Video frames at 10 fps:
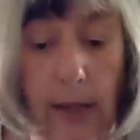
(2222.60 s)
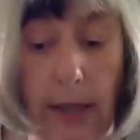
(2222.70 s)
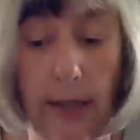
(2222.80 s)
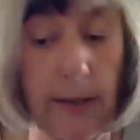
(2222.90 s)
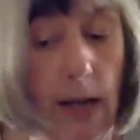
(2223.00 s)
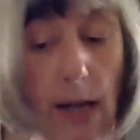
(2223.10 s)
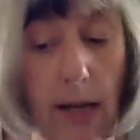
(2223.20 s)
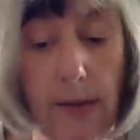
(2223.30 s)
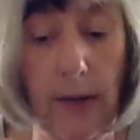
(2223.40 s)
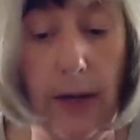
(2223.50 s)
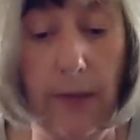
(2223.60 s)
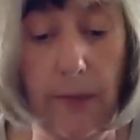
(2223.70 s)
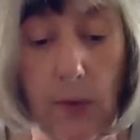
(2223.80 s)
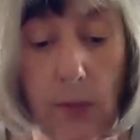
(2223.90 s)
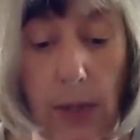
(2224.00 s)
are yes cards, and I have
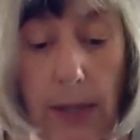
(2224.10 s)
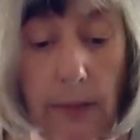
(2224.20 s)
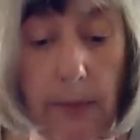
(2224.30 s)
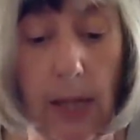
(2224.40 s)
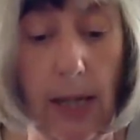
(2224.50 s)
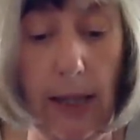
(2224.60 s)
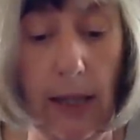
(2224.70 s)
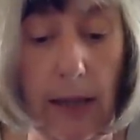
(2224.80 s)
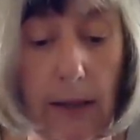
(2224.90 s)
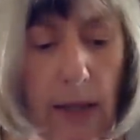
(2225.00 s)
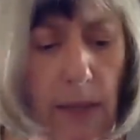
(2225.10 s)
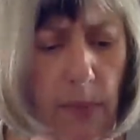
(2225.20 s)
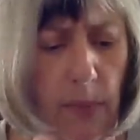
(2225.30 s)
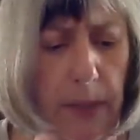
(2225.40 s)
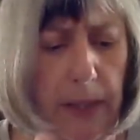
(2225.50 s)
to read them like that. They
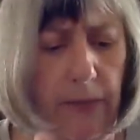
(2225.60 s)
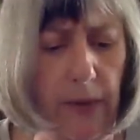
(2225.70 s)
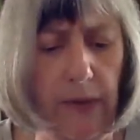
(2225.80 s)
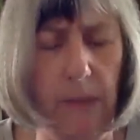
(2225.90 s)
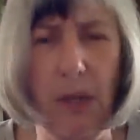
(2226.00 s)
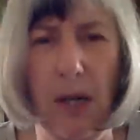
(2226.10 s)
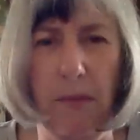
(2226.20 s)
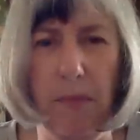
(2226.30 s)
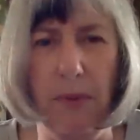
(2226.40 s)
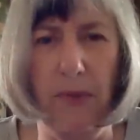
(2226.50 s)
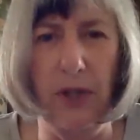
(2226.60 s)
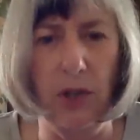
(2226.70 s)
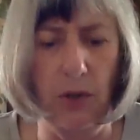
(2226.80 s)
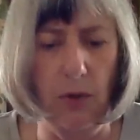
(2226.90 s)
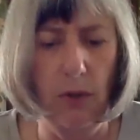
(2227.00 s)
will be given some kind of
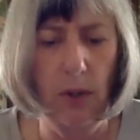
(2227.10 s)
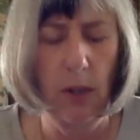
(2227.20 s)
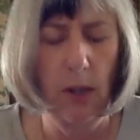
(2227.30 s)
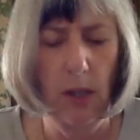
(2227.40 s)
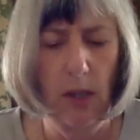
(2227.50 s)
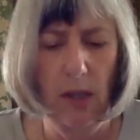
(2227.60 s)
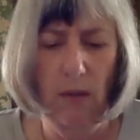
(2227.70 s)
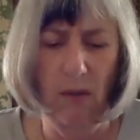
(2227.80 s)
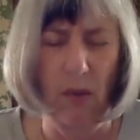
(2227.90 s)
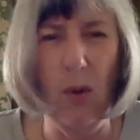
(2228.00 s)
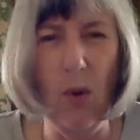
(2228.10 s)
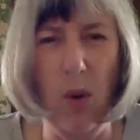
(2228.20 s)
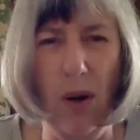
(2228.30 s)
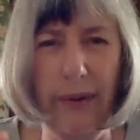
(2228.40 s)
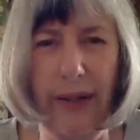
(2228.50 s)
provisional or
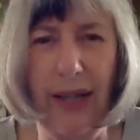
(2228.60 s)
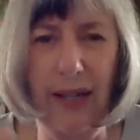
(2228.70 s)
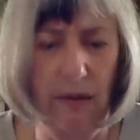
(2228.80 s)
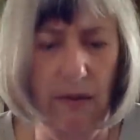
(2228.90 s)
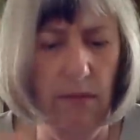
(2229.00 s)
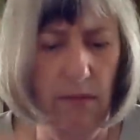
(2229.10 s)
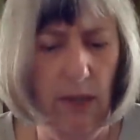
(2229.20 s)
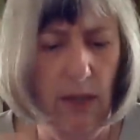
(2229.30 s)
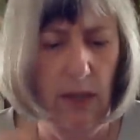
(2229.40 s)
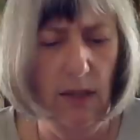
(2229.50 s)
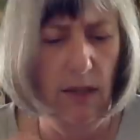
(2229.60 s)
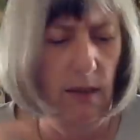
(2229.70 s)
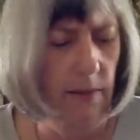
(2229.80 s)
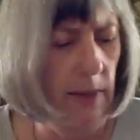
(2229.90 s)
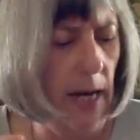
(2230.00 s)
quasi
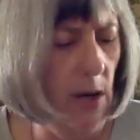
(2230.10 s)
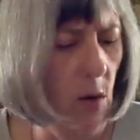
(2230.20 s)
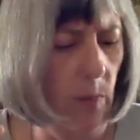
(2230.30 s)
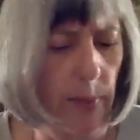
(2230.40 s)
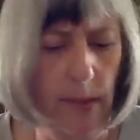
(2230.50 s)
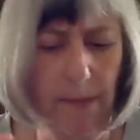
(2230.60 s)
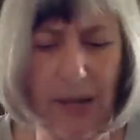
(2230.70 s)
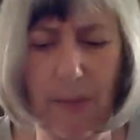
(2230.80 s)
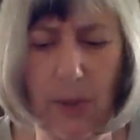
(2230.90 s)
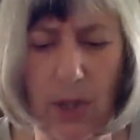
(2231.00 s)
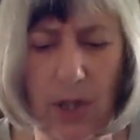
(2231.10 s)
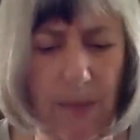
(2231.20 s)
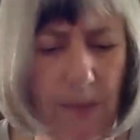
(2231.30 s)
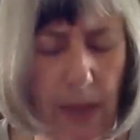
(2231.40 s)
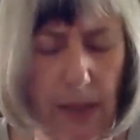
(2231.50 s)
help membership
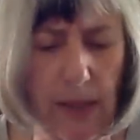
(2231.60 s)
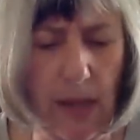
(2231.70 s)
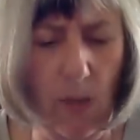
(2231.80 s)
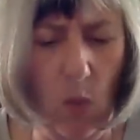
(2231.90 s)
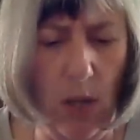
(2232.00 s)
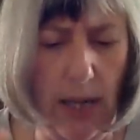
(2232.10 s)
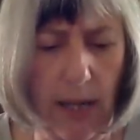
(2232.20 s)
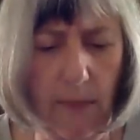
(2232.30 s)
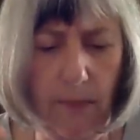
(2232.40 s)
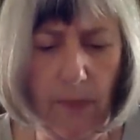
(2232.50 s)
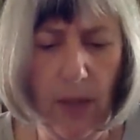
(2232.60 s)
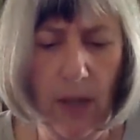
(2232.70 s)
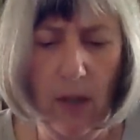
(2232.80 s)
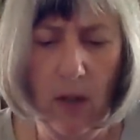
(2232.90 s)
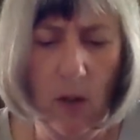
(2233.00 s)
in some way.
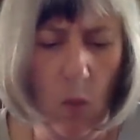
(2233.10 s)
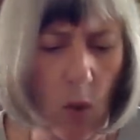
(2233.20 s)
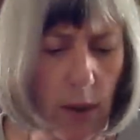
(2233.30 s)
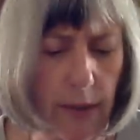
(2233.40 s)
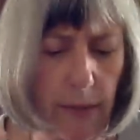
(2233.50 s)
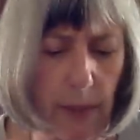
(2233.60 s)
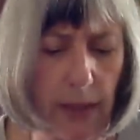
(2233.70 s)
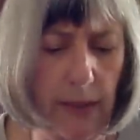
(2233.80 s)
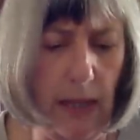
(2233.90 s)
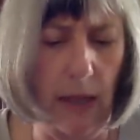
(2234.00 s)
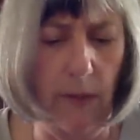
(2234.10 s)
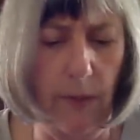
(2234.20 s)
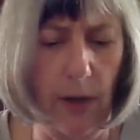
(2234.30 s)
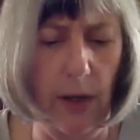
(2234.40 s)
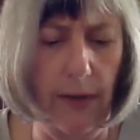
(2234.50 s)
What is, please
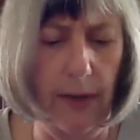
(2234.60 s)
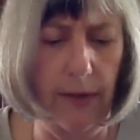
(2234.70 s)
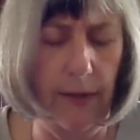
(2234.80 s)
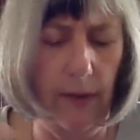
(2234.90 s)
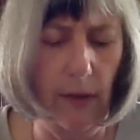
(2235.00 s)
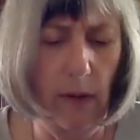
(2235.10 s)
clarify this